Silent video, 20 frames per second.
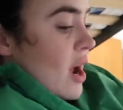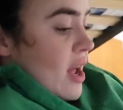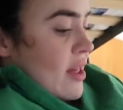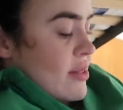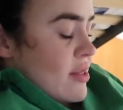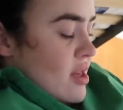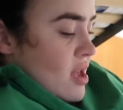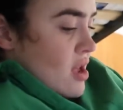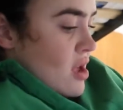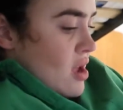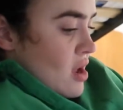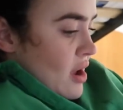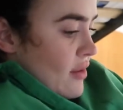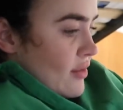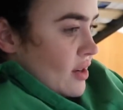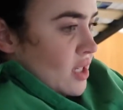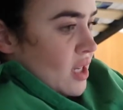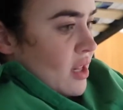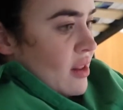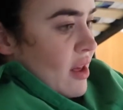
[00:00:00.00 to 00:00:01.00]
I think I
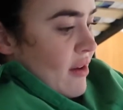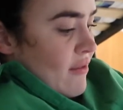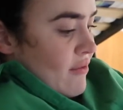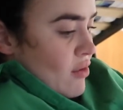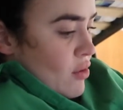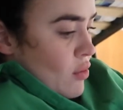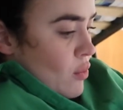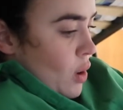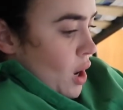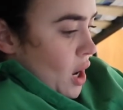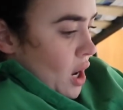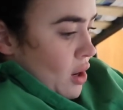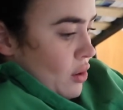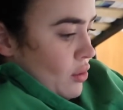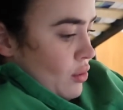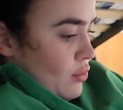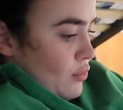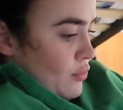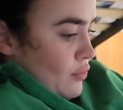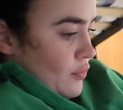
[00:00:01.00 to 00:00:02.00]
haven't done that for a
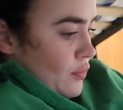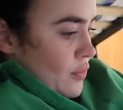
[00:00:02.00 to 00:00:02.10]
while,